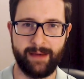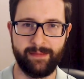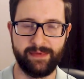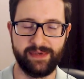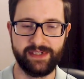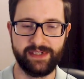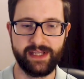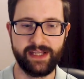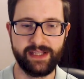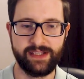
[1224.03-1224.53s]

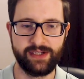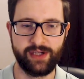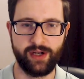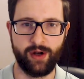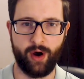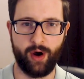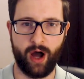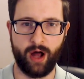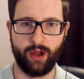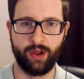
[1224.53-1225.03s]
Since, a
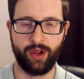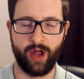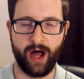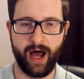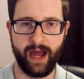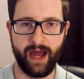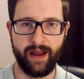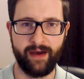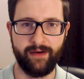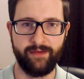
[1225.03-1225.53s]

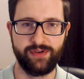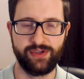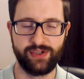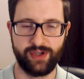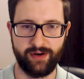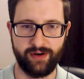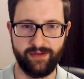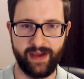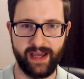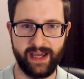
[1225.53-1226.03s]
lot of
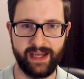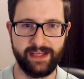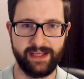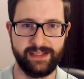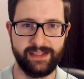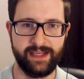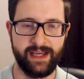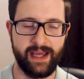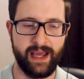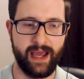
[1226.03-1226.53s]

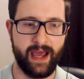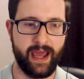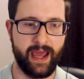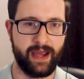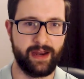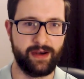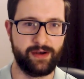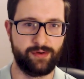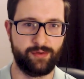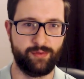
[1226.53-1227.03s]
surveys
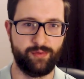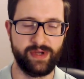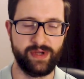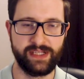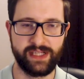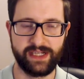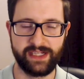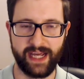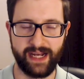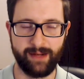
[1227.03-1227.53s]
and
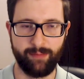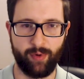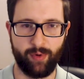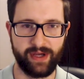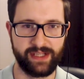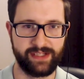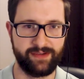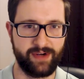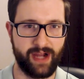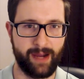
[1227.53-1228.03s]
recent data
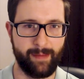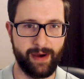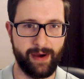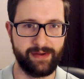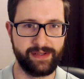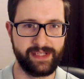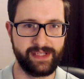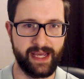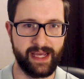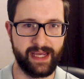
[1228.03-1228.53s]
points have come
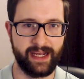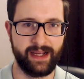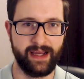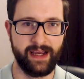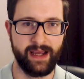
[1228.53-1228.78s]
out saying